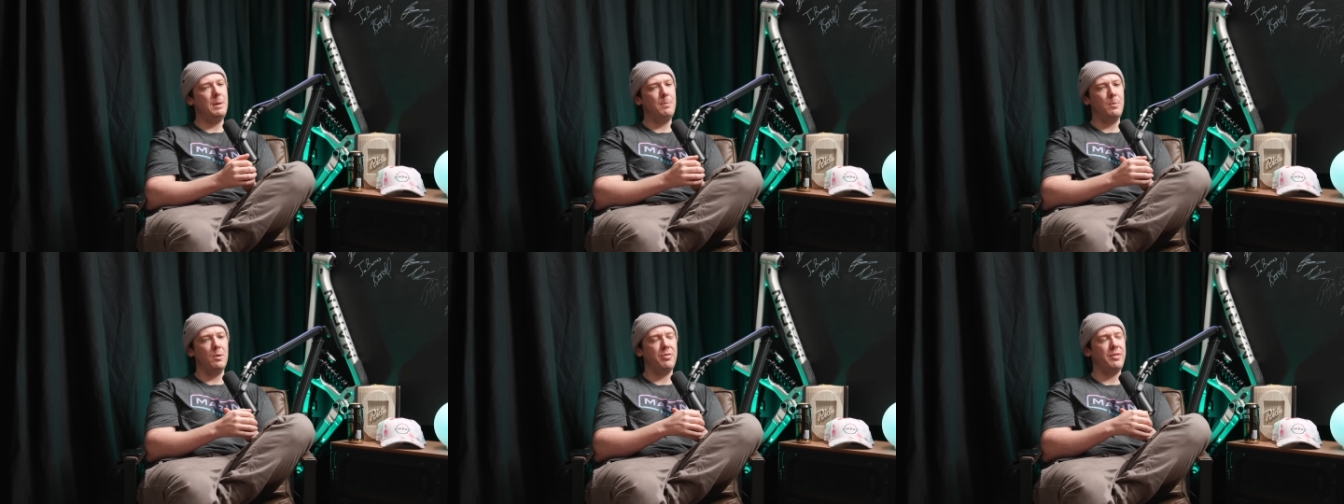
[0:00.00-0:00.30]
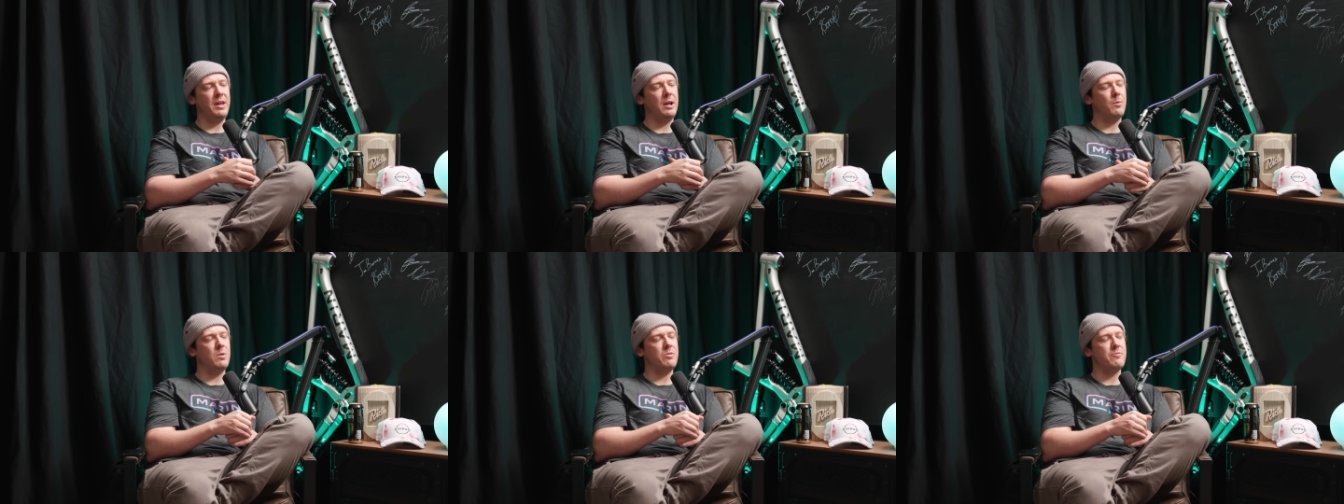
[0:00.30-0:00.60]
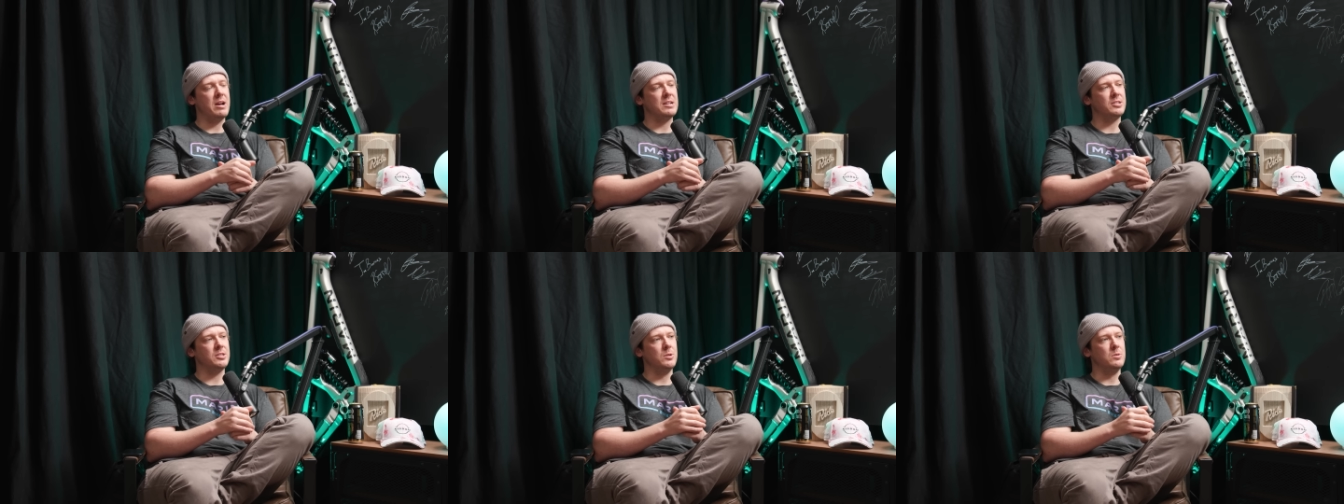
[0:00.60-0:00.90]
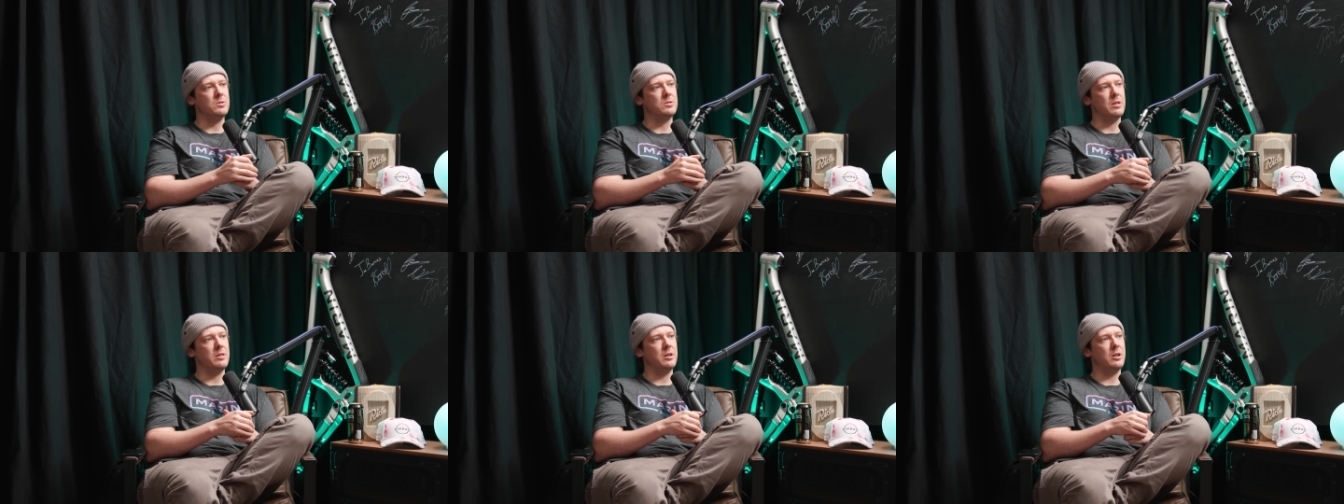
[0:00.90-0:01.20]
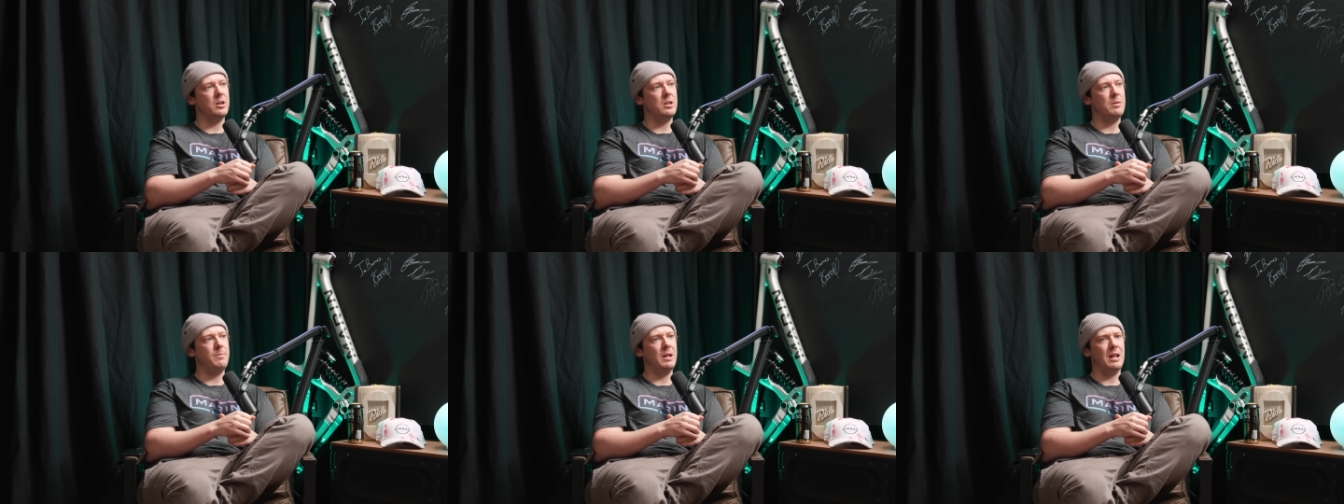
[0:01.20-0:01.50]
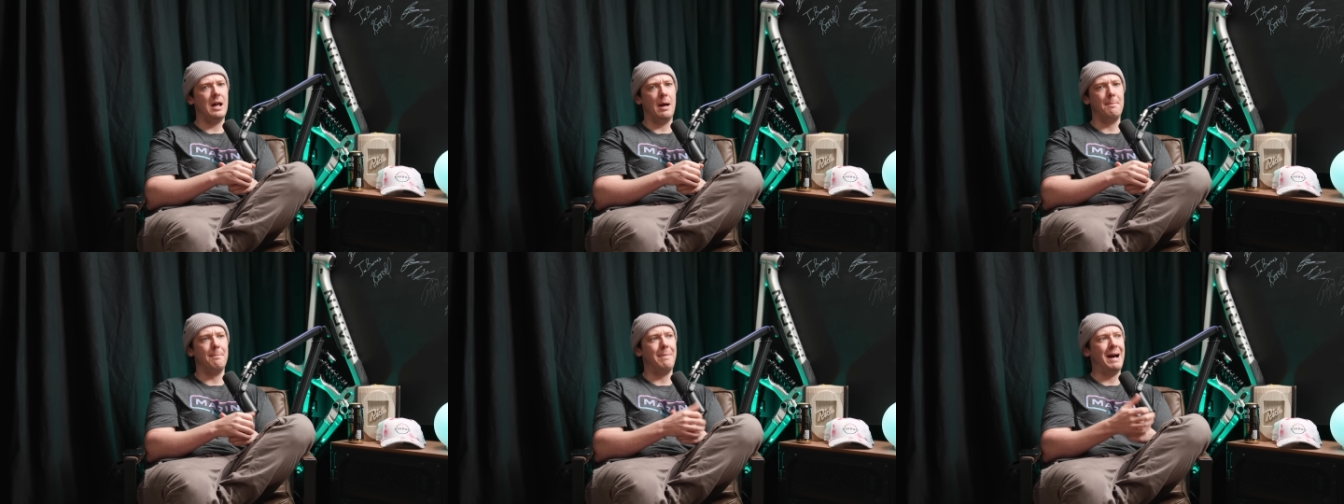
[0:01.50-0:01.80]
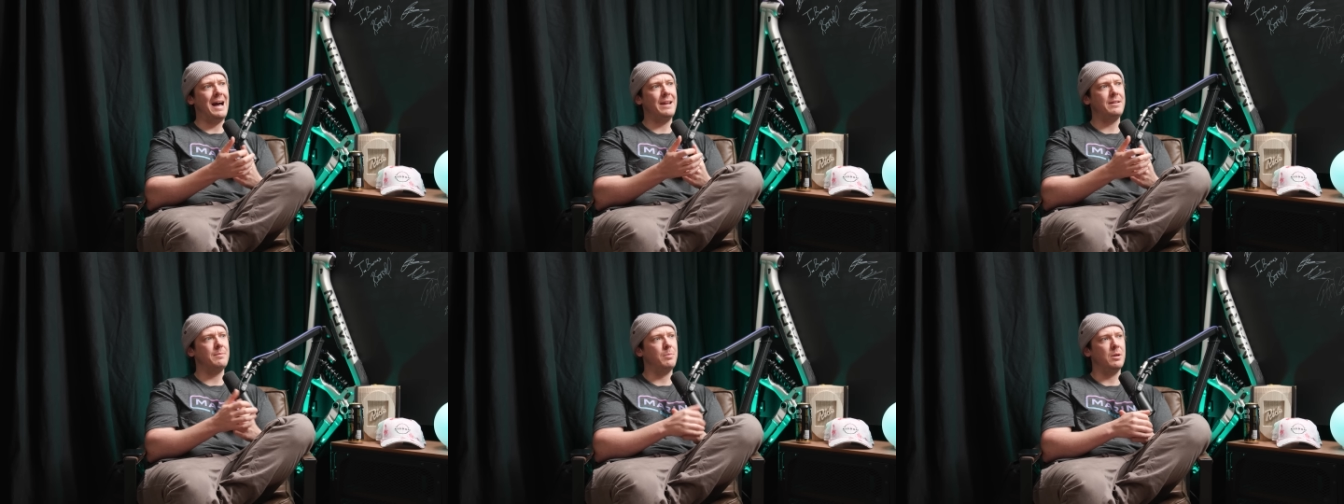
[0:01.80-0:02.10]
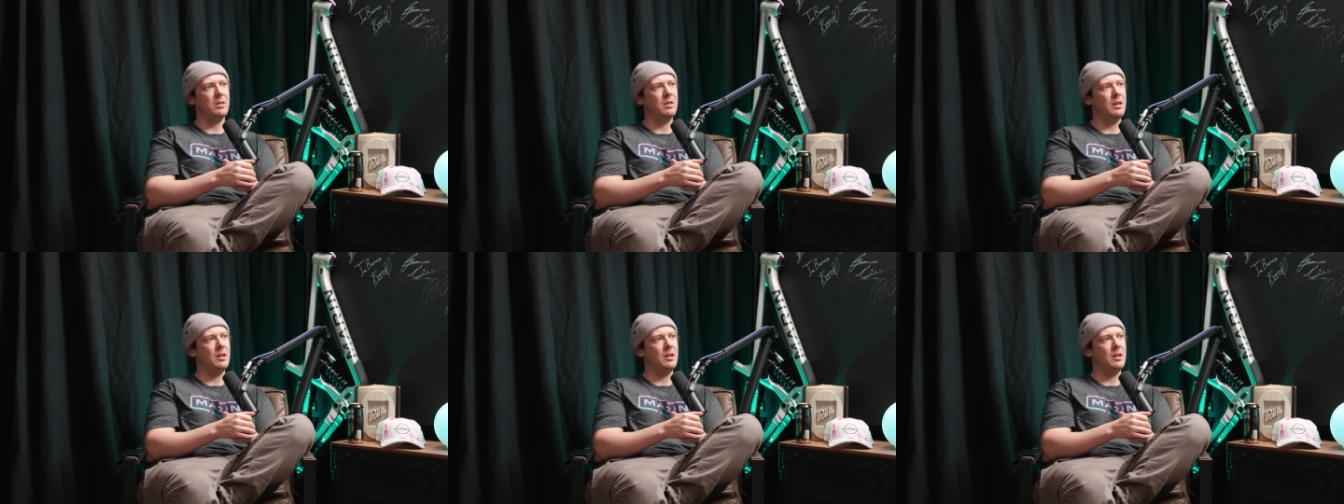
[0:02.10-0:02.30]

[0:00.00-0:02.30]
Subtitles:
people think with rescues that they're going to be like bad, but